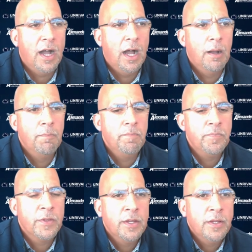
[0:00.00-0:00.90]

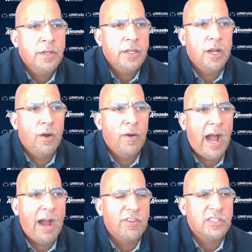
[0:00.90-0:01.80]
You know,
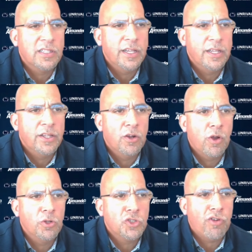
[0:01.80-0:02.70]
obviously, you know,
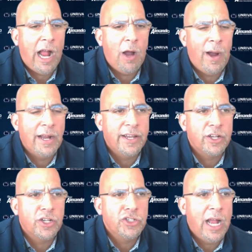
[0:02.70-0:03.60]
Coach Troutwine
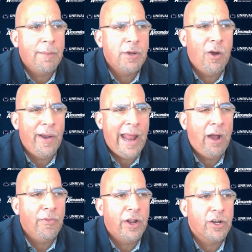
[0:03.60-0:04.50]
did a good job going
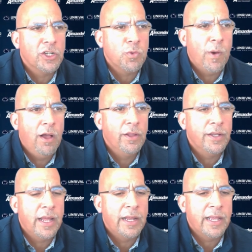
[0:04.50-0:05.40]
out there as well
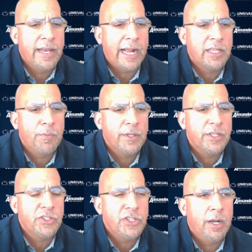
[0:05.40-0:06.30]
and connecting
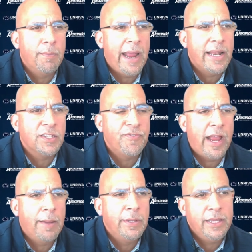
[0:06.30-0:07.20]
with this young man and his
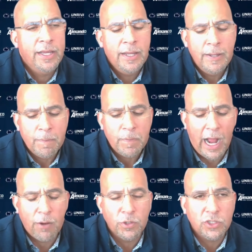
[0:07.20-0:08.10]
family.
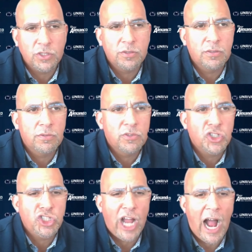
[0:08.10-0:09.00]
I was
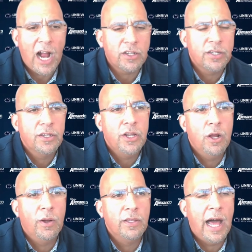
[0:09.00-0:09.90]
shocked. You
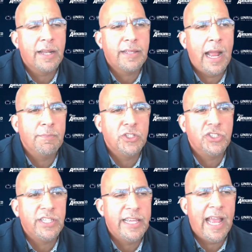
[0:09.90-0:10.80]
know, a lot of times you
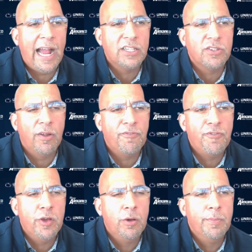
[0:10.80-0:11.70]
see guys on
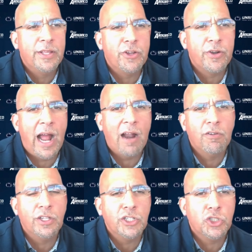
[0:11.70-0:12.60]
film and you're not
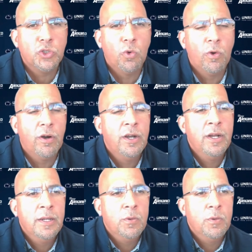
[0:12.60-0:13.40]
really sure